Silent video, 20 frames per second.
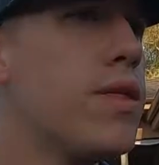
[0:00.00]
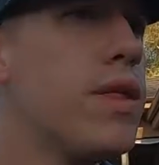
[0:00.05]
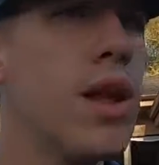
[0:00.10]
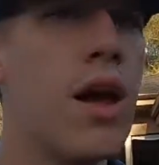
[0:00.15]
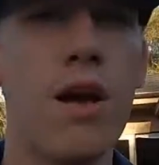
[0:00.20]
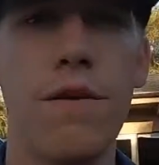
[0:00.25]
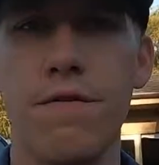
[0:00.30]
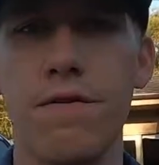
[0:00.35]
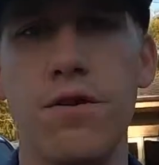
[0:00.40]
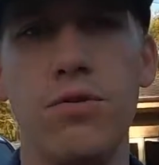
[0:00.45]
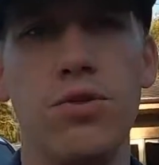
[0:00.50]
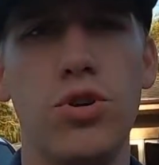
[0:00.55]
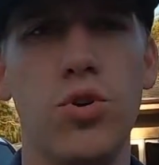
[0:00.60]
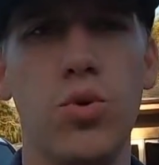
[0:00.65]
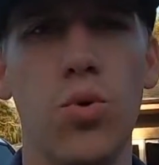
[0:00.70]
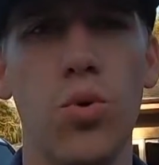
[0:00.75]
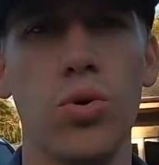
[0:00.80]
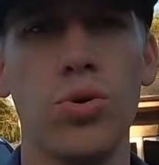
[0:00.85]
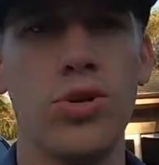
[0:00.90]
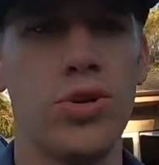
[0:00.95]
A few
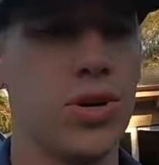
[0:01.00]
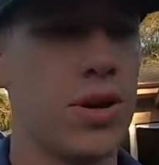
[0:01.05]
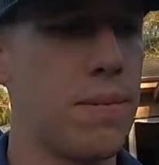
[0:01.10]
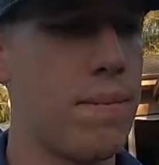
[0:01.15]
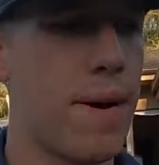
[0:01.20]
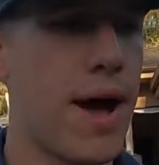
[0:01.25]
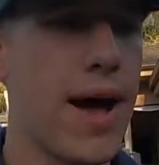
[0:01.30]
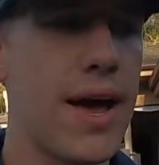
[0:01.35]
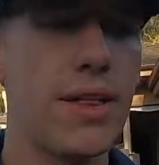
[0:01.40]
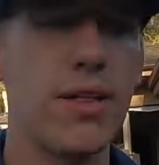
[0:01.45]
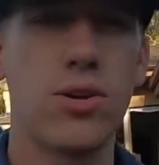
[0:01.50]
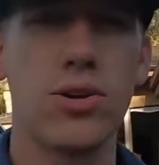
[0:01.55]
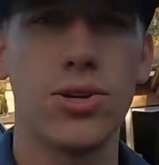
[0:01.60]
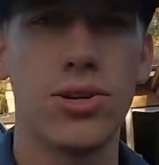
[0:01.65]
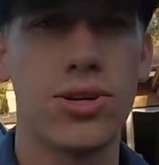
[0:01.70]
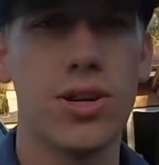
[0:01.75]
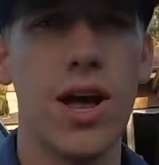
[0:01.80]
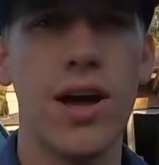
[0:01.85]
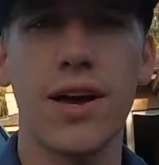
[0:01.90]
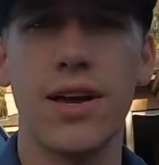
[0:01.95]
tools, you can buy a little
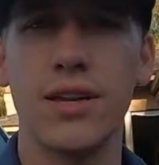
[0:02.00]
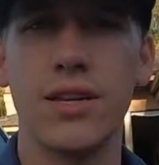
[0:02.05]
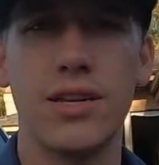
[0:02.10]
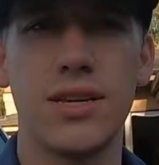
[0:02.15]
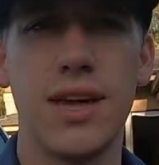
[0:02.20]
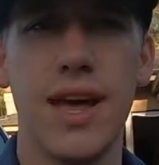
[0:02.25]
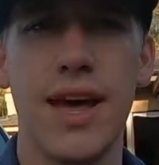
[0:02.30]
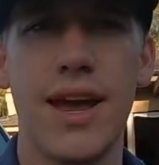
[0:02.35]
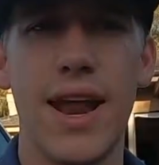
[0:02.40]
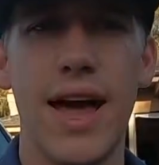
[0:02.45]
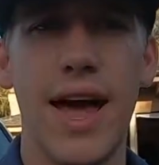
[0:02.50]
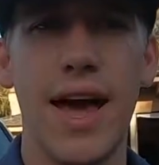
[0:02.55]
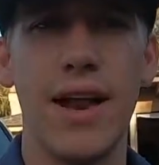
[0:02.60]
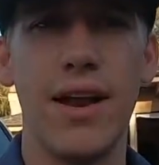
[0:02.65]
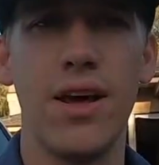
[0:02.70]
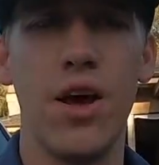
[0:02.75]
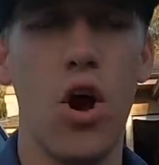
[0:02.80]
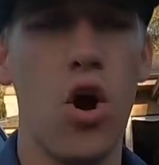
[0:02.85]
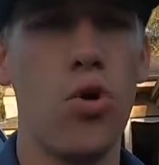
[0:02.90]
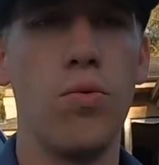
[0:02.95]
socket set at
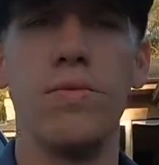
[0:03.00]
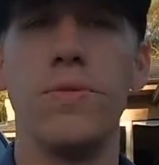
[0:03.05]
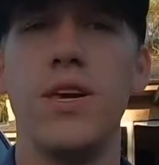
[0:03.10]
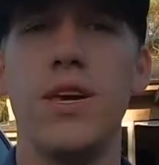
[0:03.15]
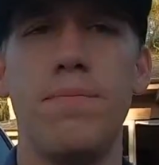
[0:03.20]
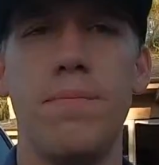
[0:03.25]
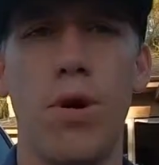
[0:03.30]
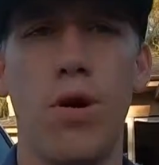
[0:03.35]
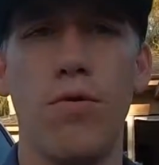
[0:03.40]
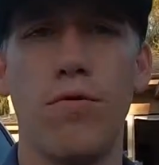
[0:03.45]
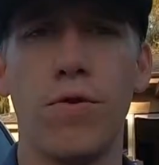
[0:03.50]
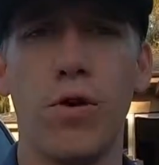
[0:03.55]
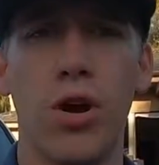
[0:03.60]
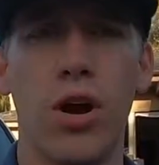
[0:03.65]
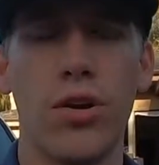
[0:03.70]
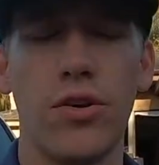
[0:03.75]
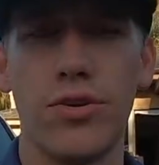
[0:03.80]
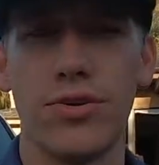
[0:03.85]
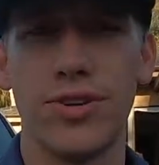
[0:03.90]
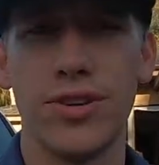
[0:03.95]
Home Depot for
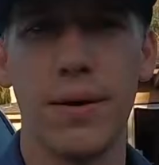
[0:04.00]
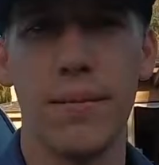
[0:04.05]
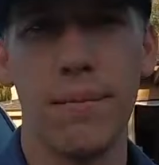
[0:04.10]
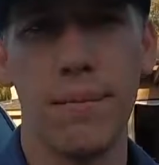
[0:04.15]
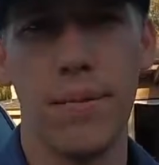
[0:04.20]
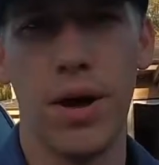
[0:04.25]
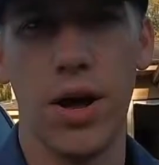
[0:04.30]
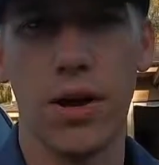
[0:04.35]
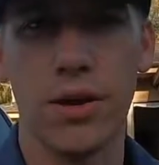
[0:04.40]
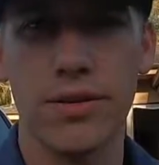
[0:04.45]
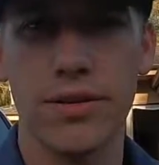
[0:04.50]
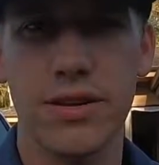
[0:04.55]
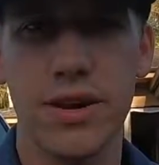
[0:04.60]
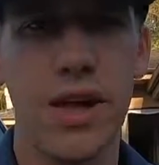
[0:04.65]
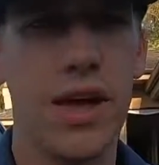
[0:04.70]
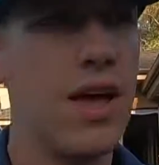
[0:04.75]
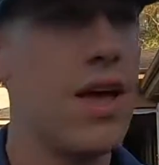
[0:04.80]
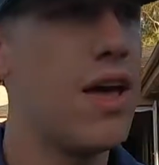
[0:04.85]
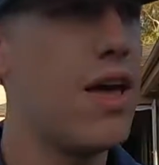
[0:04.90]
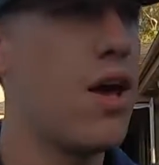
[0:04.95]
$100-something bucks.
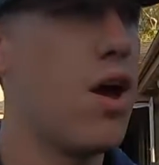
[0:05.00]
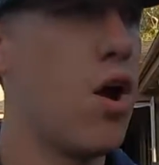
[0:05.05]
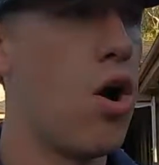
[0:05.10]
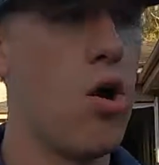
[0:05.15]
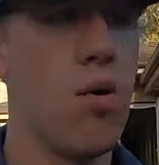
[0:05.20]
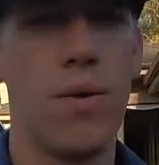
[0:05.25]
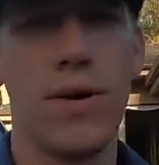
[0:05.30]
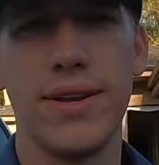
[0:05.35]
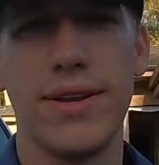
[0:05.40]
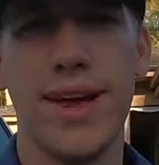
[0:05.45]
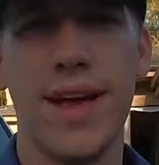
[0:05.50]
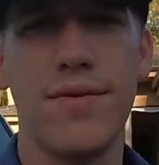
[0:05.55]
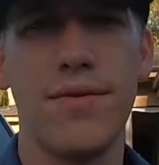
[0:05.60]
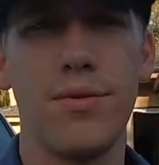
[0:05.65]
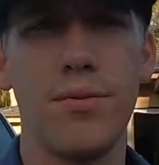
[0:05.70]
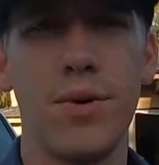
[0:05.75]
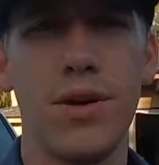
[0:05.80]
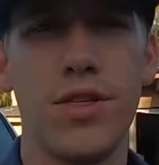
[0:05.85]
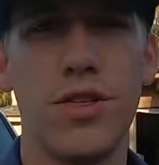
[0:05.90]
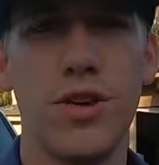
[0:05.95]
Always have
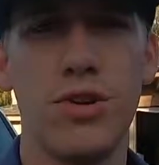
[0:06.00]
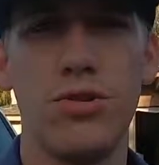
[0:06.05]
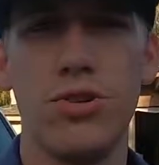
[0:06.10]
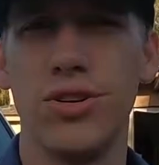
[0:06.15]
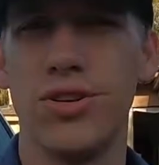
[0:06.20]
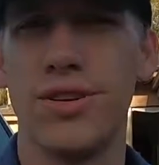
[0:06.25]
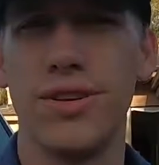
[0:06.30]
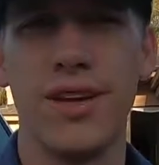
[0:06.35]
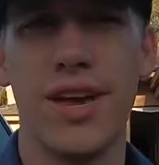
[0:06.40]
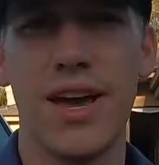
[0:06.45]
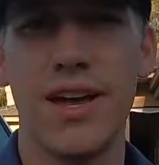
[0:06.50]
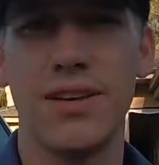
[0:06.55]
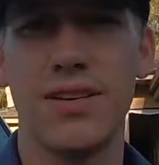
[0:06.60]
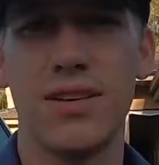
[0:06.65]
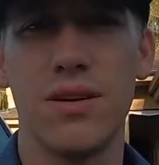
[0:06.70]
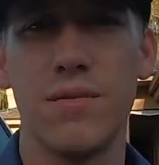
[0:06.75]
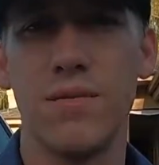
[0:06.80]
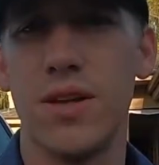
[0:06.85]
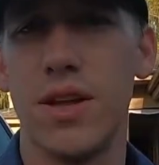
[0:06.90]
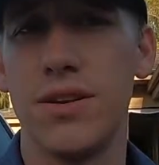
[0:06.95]
it with you just in case
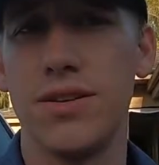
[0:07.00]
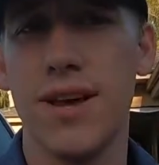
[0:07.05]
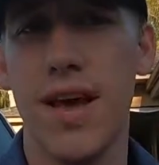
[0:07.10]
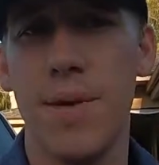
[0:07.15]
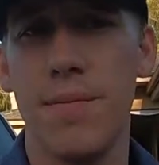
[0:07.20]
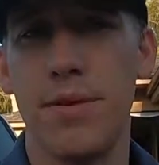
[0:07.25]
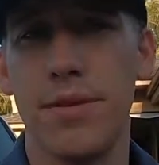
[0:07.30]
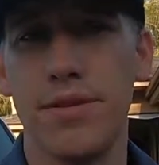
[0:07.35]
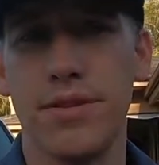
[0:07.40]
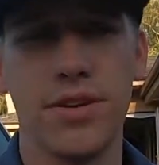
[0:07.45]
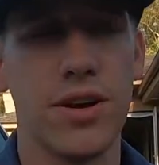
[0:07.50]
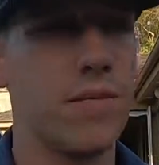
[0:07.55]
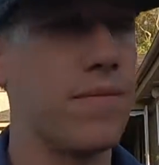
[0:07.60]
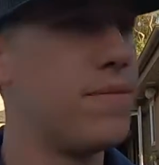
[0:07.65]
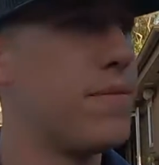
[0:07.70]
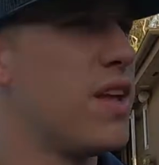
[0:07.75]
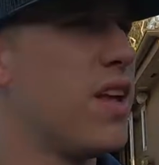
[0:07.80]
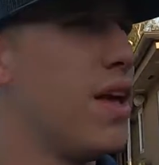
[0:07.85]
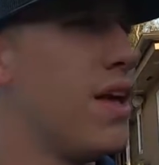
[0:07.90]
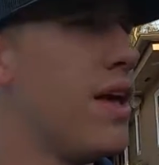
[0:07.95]
something does happen. So
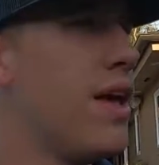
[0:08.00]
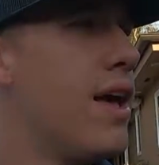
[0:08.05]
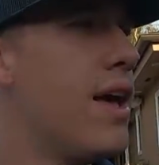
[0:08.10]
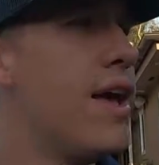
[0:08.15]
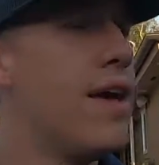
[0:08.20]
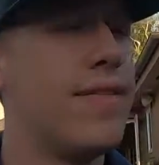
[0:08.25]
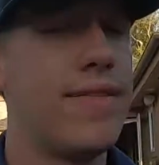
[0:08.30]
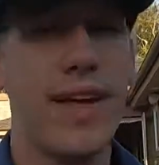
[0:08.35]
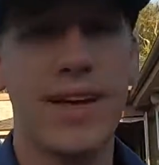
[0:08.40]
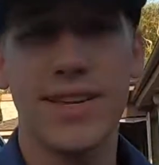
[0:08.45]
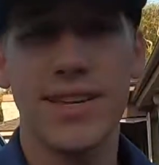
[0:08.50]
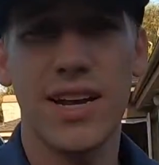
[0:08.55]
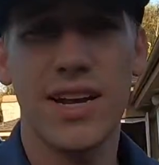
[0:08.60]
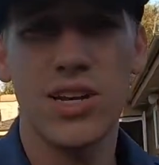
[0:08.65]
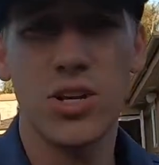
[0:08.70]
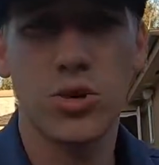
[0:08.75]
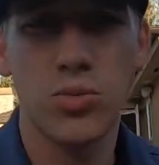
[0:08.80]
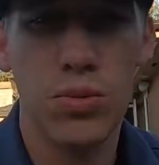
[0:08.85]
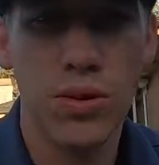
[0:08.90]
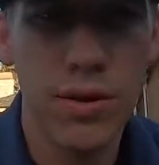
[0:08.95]
that's kind
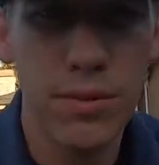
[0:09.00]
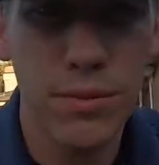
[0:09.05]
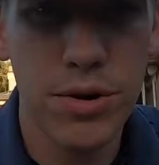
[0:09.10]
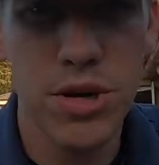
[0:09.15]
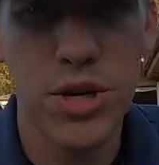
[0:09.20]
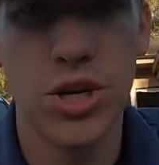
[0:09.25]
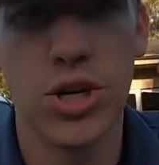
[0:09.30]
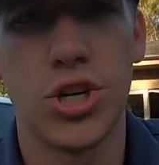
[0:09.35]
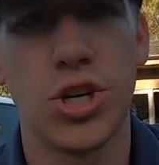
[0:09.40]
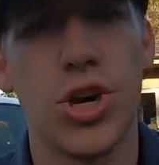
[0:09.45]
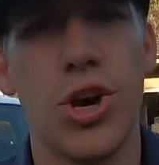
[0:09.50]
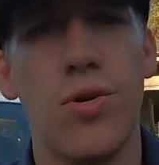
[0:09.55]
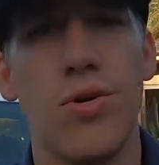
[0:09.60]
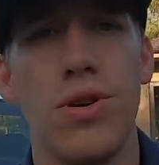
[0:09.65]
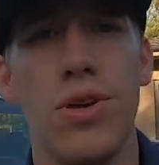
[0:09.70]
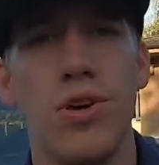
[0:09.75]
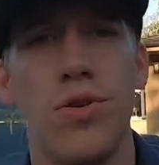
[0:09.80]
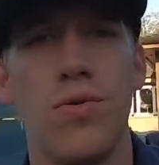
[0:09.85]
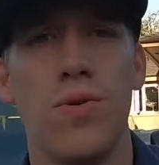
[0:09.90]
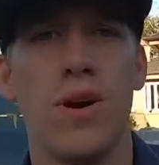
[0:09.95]
of just what I wanted to show
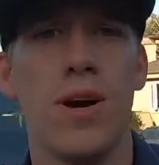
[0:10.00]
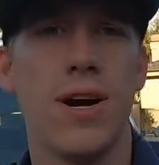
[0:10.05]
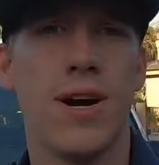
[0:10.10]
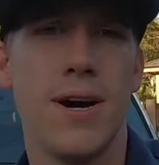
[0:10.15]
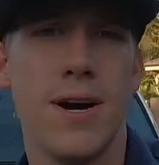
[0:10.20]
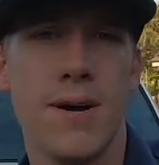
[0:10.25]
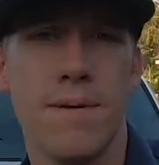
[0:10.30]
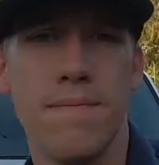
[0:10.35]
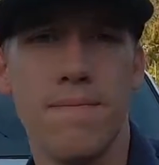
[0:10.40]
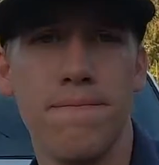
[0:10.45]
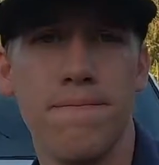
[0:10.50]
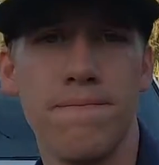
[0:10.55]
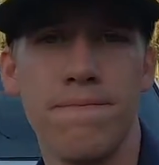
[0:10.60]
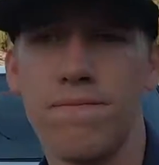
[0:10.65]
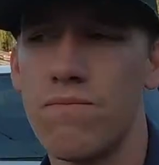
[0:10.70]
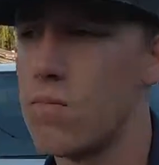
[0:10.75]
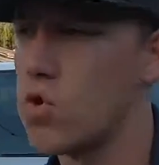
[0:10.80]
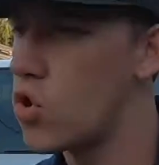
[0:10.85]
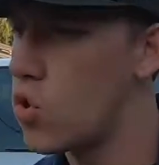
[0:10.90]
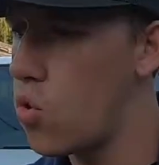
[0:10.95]
you.
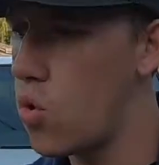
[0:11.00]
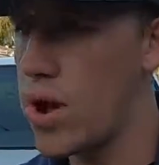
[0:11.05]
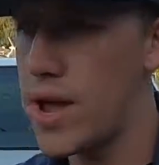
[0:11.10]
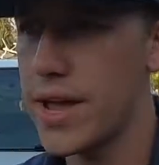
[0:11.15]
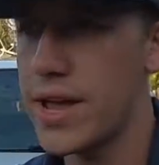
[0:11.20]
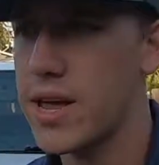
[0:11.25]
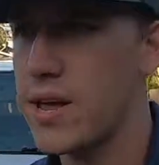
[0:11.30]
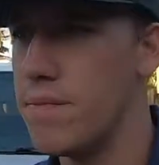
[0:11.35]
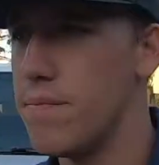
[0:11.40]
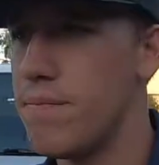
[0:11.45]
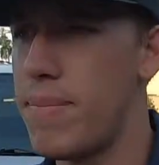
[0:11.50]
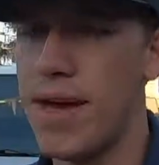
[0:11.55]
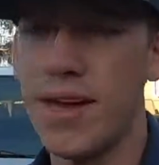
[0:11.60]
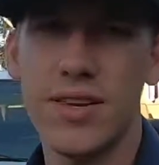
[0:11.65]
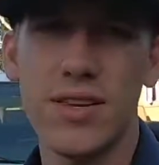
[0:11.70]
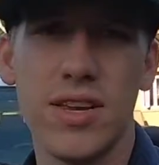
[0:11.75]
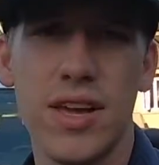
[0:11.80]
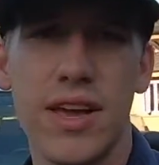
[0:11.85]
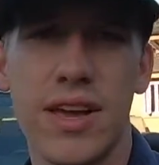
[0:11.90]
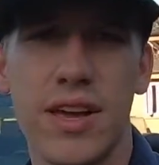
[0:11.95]
Quick,
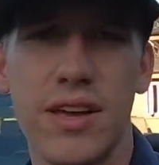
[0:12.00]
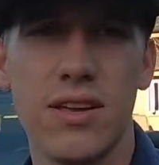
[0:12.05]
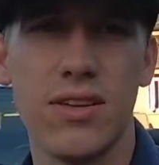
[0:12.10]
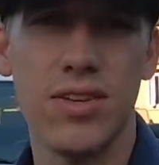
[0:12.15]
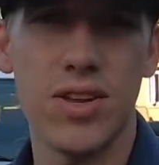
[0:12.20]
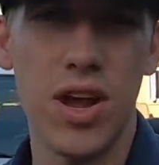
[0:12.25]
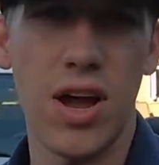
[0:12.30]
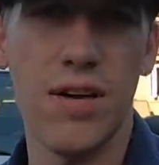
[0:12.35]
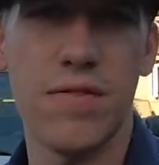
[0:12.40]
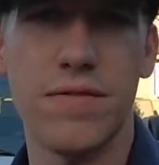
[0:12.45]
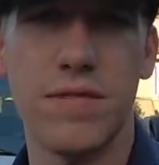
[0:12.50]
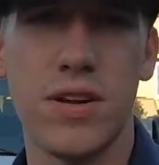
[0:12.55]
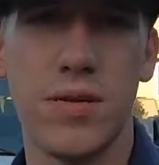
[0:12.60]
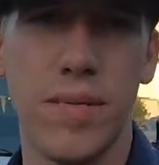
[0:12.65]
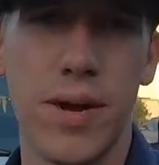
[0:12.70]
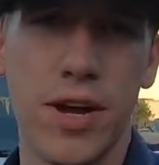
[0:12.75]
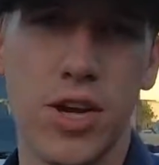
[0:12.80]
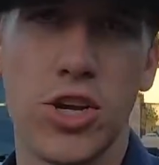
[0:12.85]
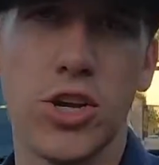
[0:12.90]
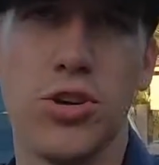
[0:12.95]
basic stuff to
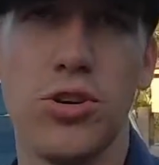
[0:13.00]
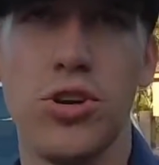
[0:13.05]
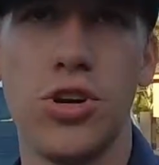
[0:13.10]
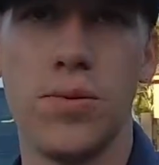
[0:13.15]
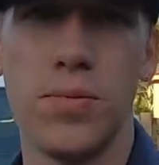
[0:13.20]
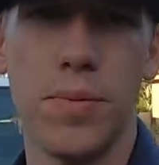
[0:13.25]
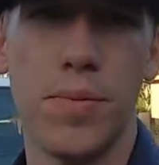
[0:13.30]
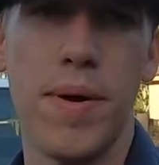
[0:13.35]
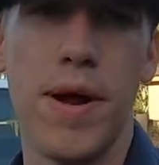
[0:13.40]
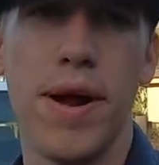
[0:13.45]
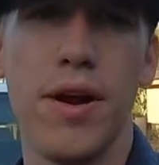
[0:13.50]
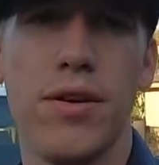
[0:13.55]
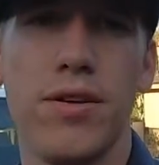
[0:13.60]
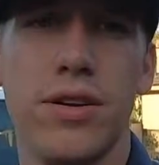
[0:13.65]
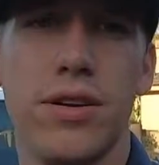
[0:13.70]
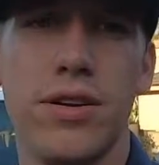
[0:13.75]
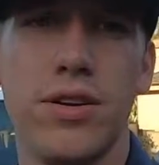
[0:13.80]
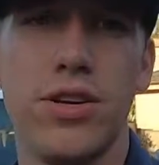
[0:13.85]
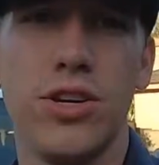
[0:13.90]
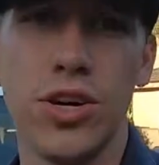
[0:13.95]
make sure you're prepared
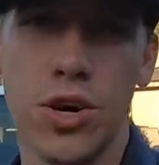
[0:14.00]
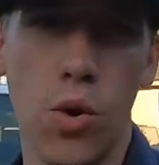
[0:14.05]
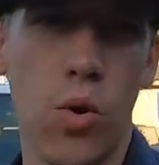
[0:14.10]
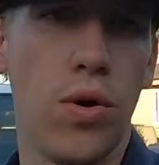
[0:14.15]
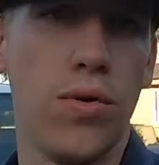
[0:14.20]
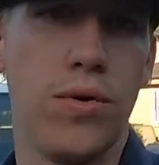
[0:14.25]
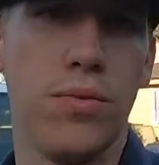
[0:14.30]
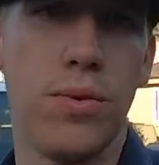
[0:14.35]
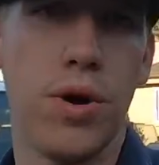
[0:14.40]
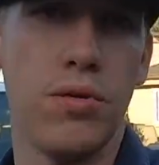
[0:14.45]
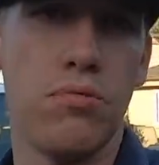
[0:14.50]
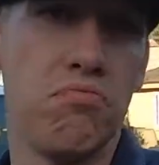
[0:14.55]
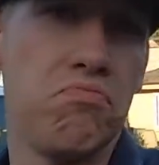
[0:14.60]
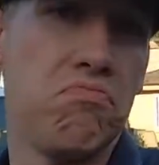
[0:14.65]
to go on the road.